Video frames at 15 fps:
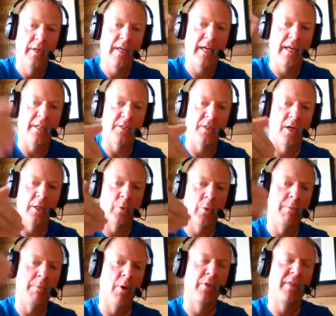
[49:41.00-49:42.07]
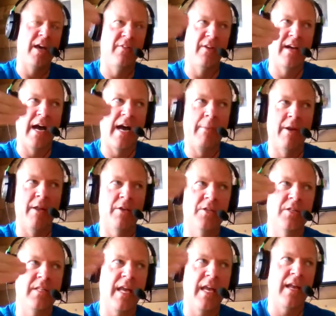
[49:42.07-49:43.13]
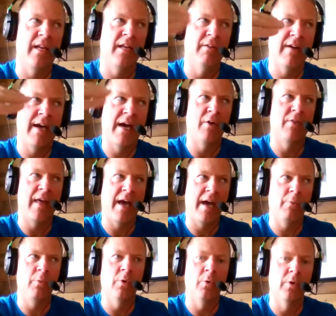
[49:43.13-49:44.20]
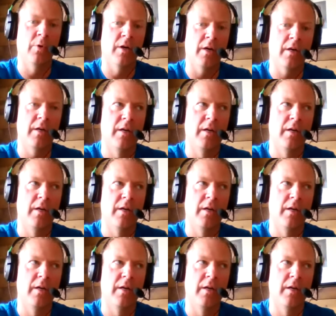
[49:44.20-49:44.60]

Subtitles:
And as long as we both have a common understanding of how that will work